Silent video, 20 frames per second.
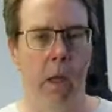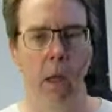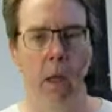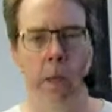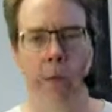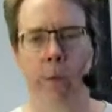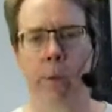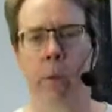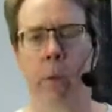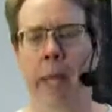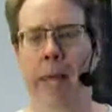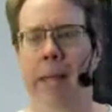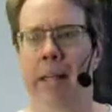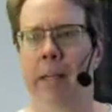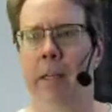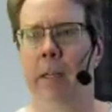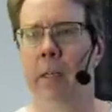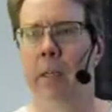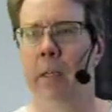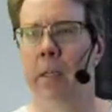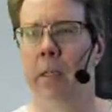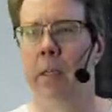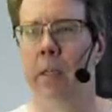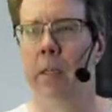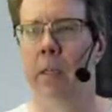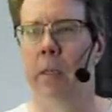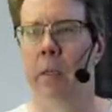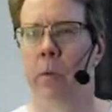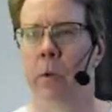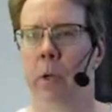Uh, so that
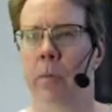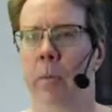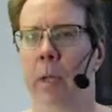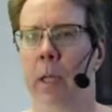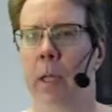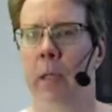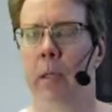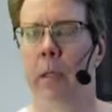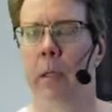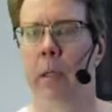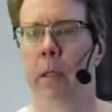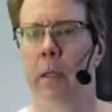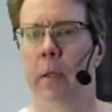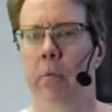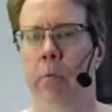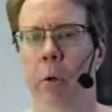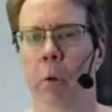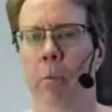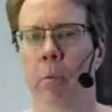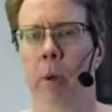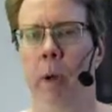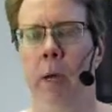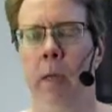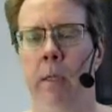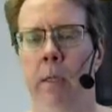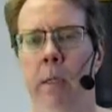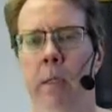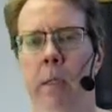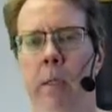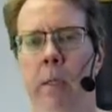is the one place on a
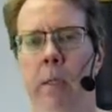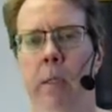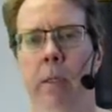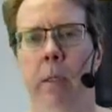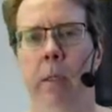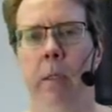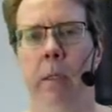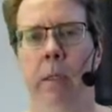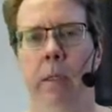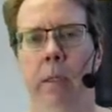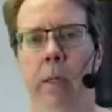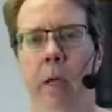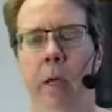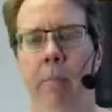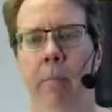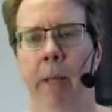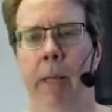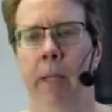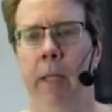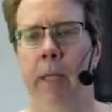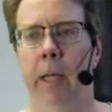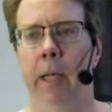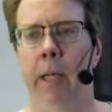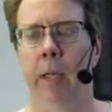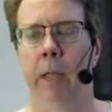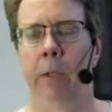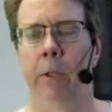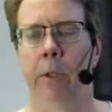robust that uh, is not magnetic.